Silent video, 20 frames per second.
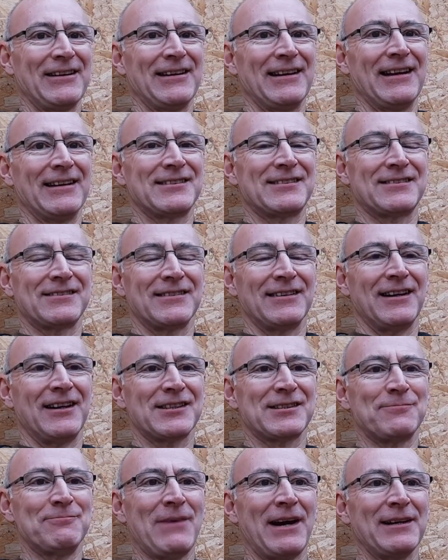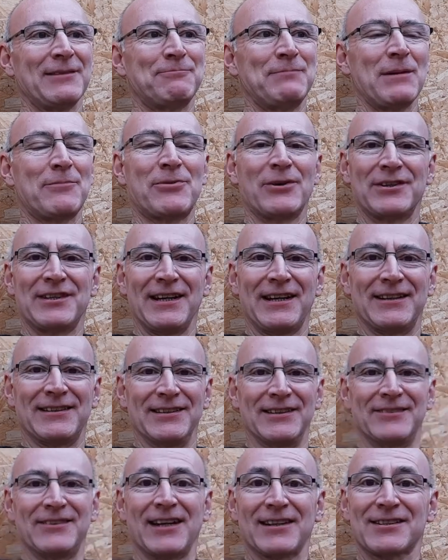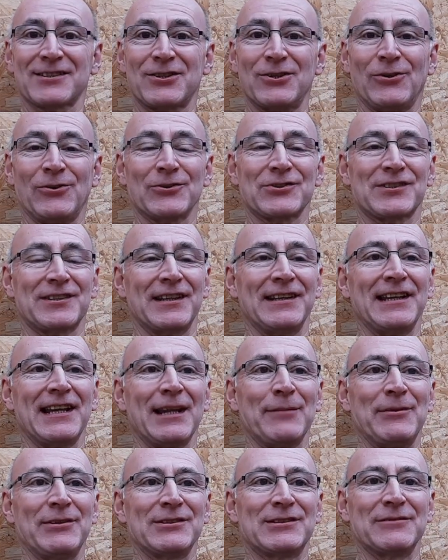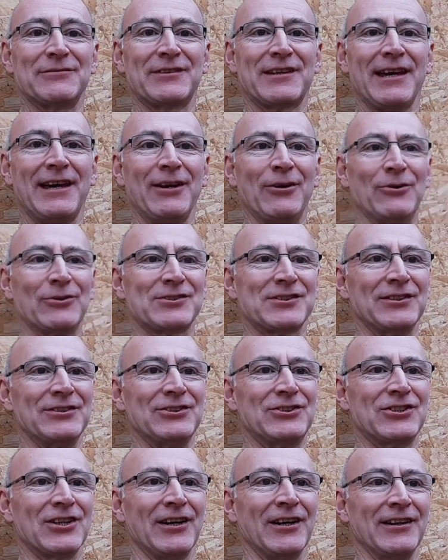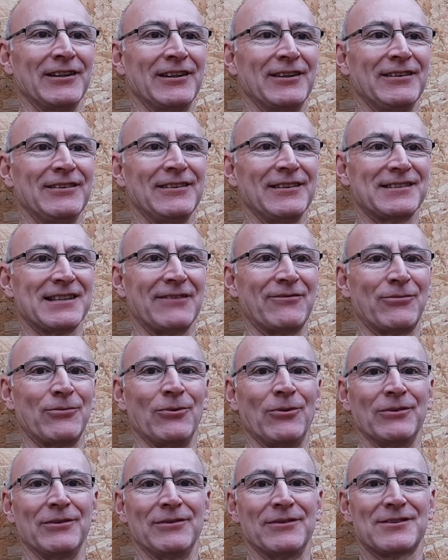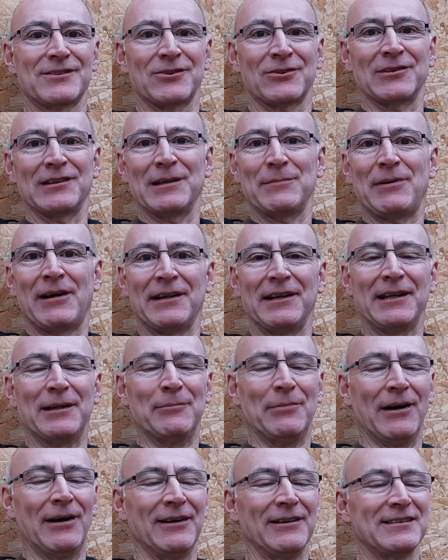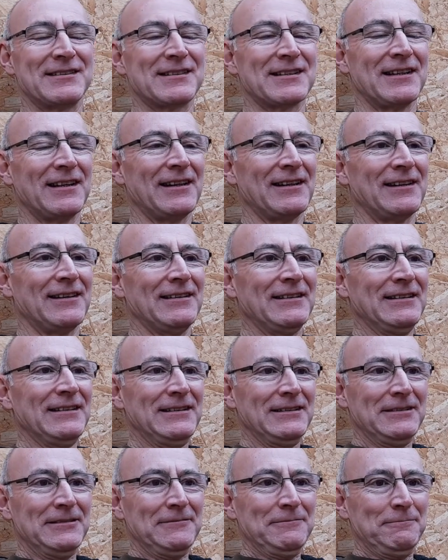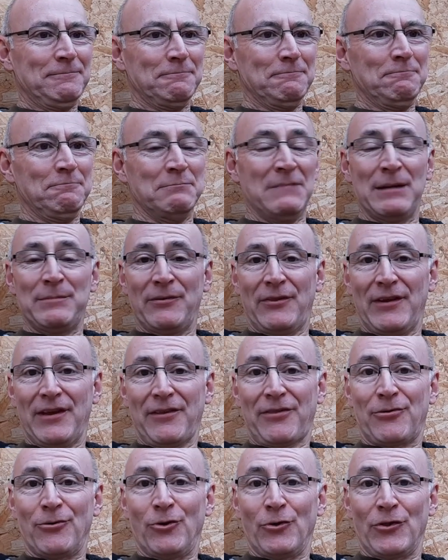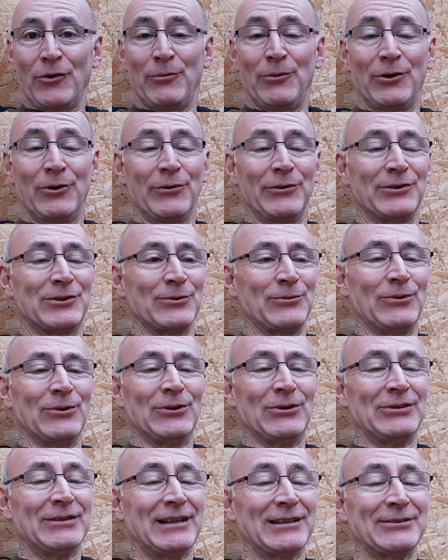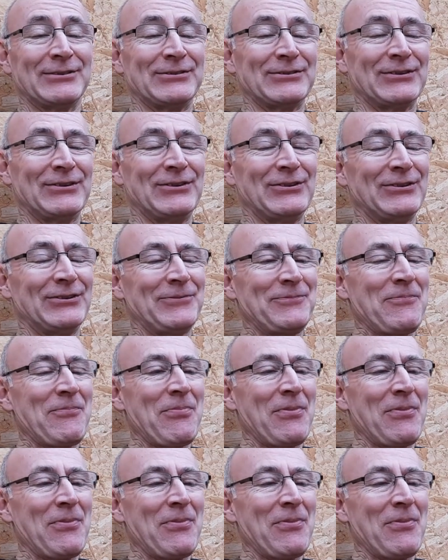as might be predicted, that's caused an element of chaos in China as everyone suddenly panic buys. Maybe they thought they were going to war, I don't know.